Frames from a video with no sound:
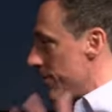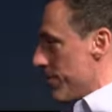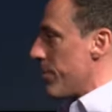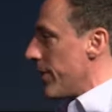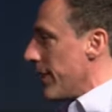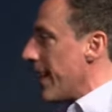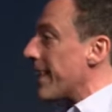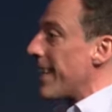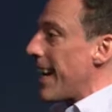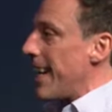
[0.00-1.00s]
is where you
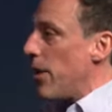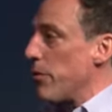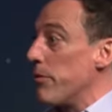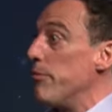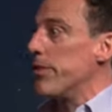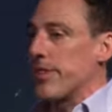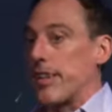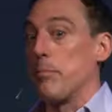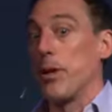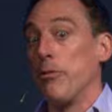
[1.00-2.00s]
get that now. It's like
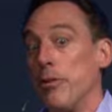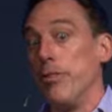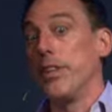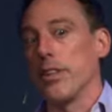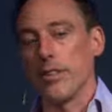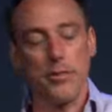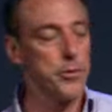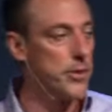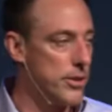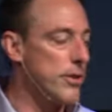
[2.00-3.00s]
the big reveal, as if you
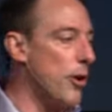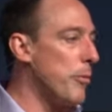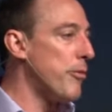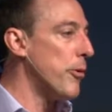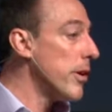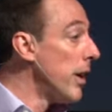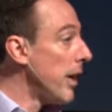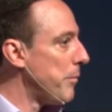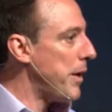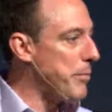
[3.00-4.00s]
didn't know before.
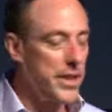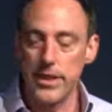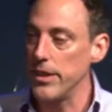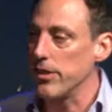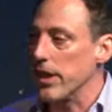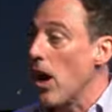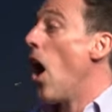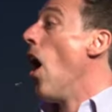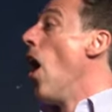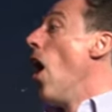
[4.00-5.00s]
Maybe you didn't. You're like,
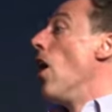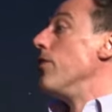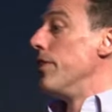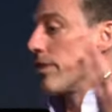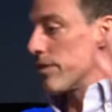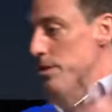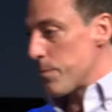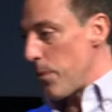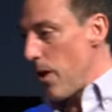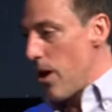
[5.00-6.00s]
oh, this is
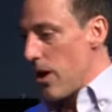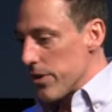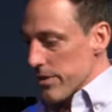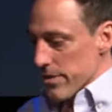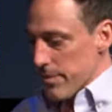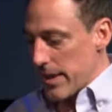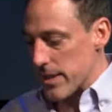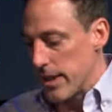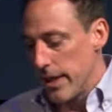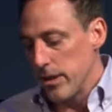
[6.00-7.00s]
Paul. This is amazing.
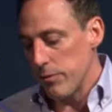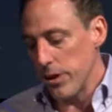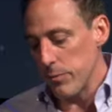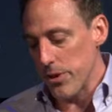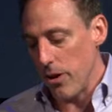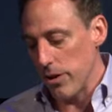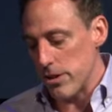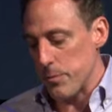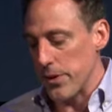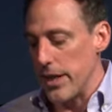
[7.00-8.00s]
He's filled with the Holy
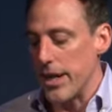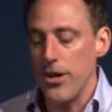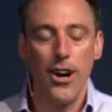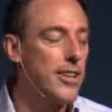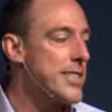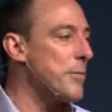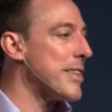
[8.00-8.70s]
Spirit. He calls him a